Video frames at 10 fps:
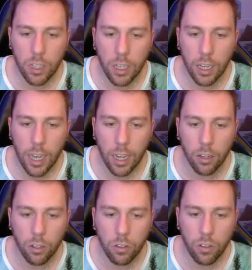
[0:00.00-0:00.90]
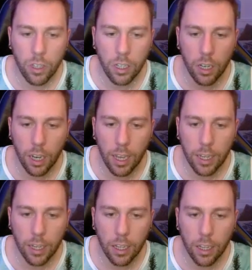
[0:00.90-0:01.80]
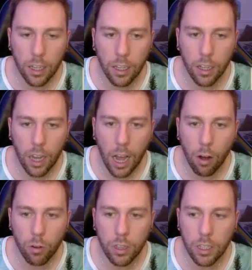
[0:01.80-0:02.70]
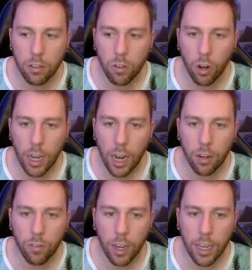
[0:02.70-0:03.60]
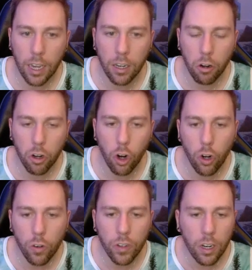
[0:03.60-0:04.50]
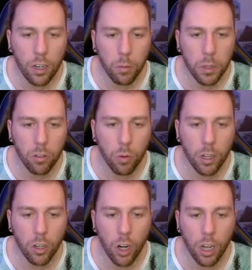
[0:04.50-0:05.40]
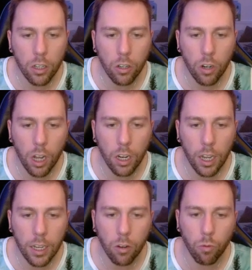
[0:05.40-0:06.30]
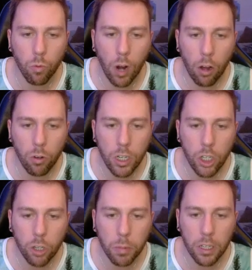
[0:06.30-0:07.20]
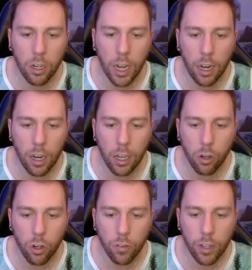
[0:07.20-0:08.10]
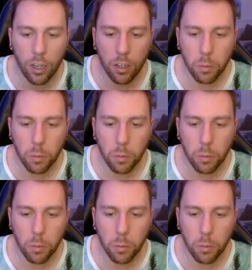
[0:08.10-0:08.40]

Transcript: again, you see, like, how these are kind of like, and they're curved a little bit as well. They're not like roundish, but they're kind of like curved a little bit